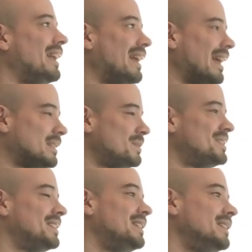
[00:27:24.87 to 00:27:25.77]

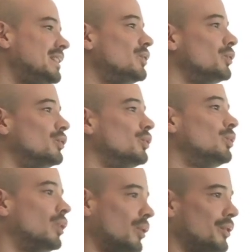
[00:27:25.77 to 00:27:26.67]
explicitly need to do
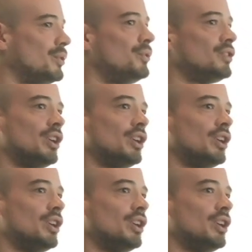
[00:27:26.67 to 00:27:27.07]
or use,